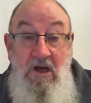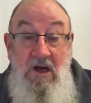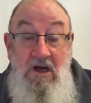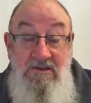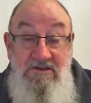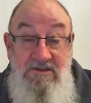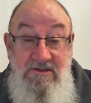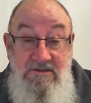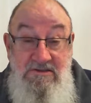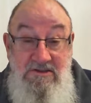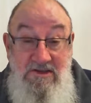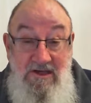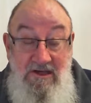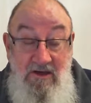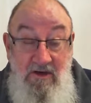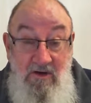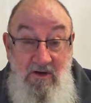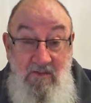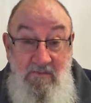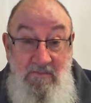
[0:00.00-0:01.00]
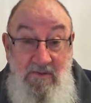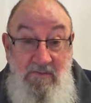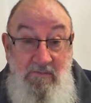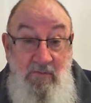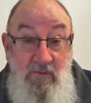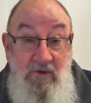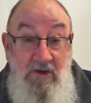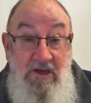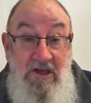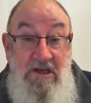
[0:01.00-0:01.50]
I used to say to a lot of
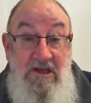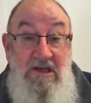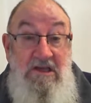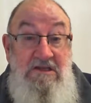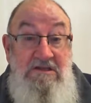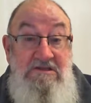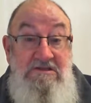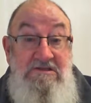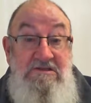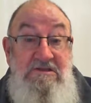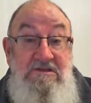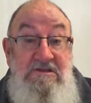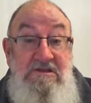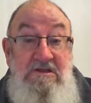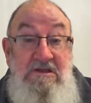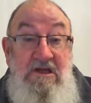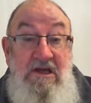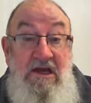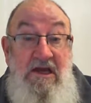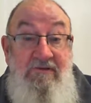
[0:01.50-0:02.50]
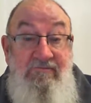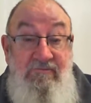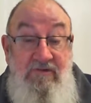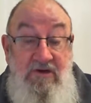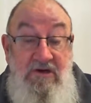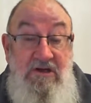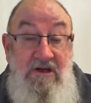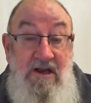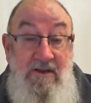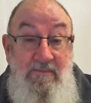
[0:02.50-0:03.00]
Papua New Guineans, after
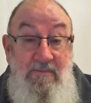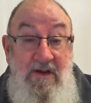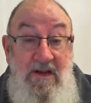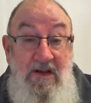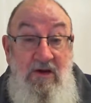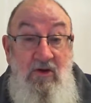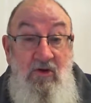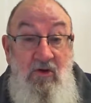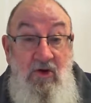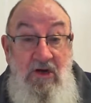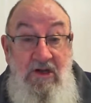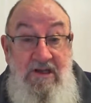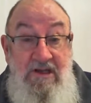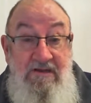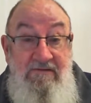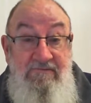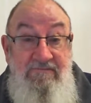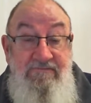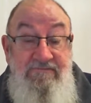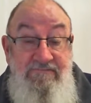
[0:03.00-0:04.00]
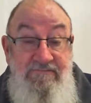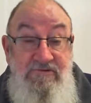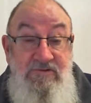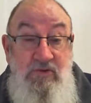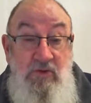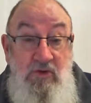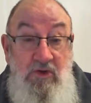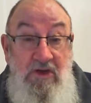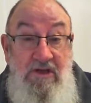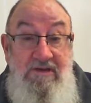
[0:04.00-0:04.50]
I'd come down on leave,
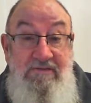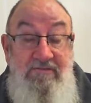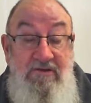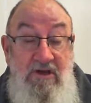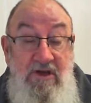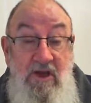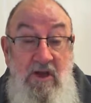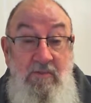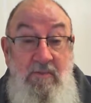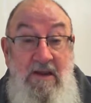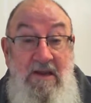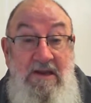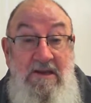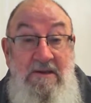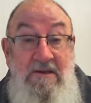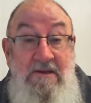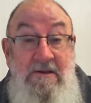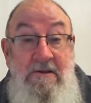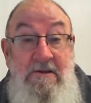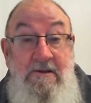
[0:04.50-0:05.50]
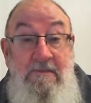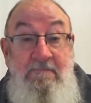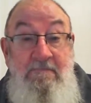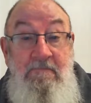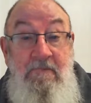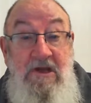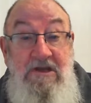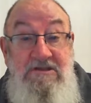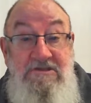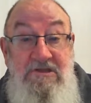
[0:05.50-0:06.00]
short leave and go back,
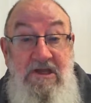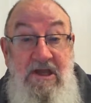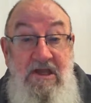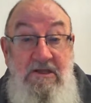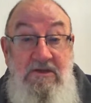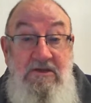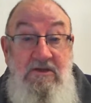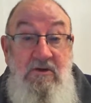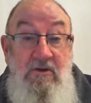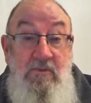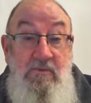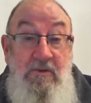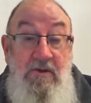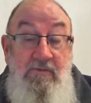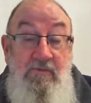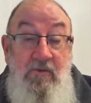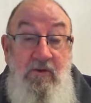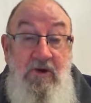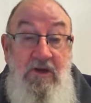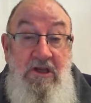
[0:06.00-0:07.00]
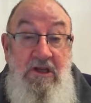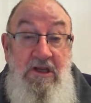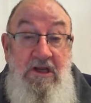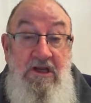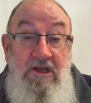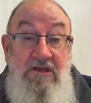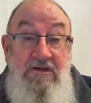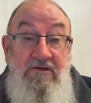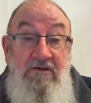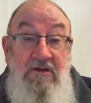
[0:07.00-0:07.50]
I'd say to Papua New
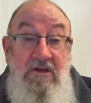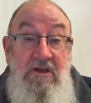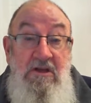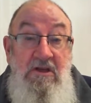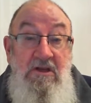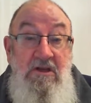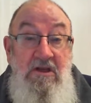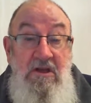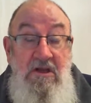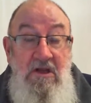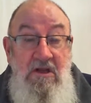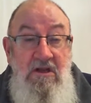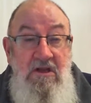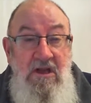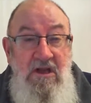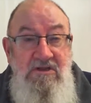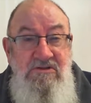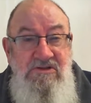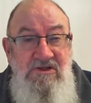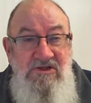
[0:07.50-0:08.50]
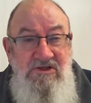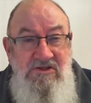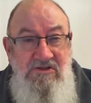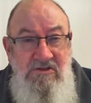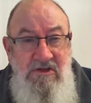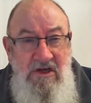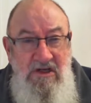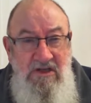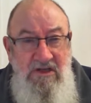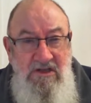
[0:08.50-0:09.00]
Guineans, you know, those
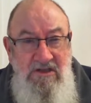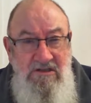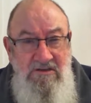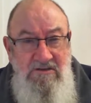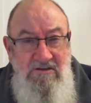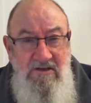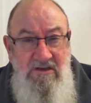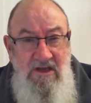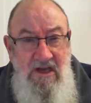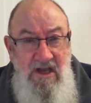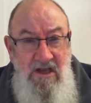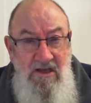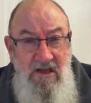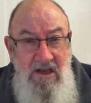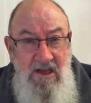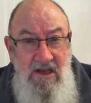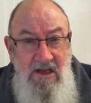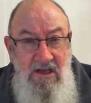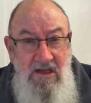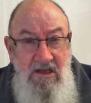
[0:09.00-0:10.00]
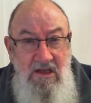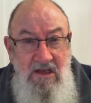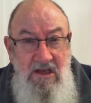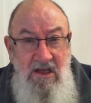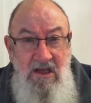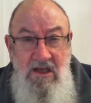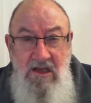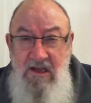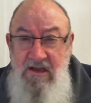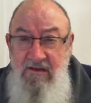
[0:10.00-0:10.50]
Australians are down there,
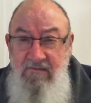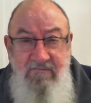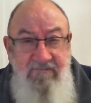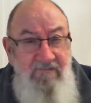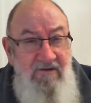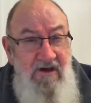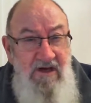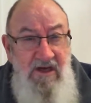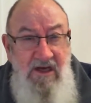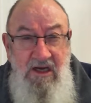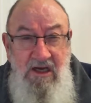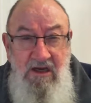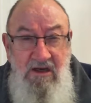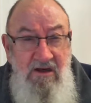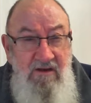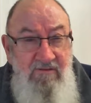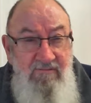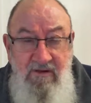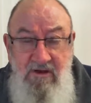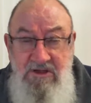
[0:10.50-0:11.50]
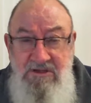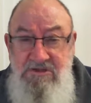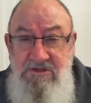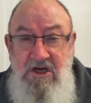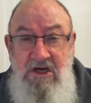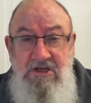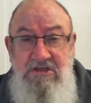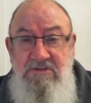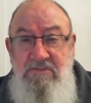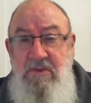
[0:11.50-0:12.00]
they're very, very
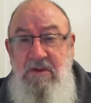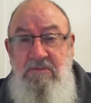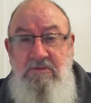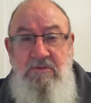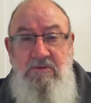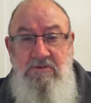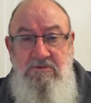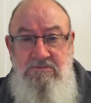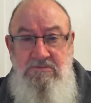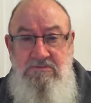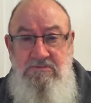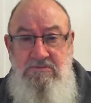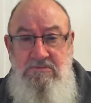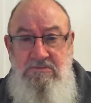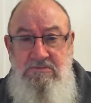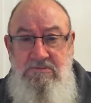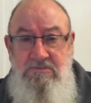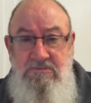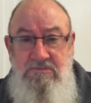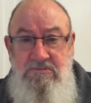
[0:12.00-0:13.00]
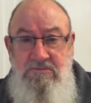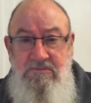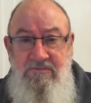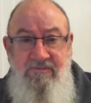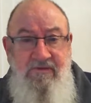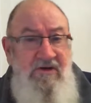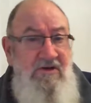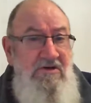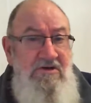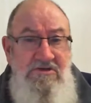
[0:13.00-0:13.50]
strange people.
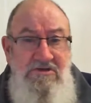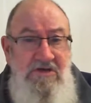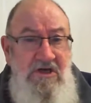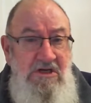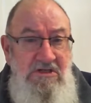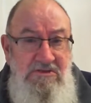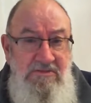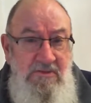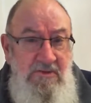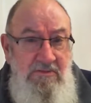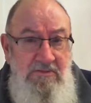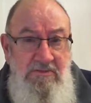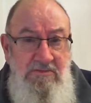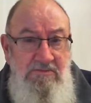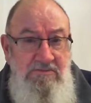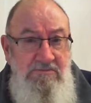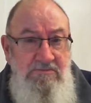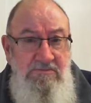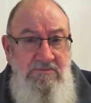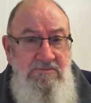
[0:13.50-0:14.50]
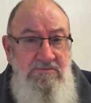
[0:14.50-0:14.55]
Very strange people.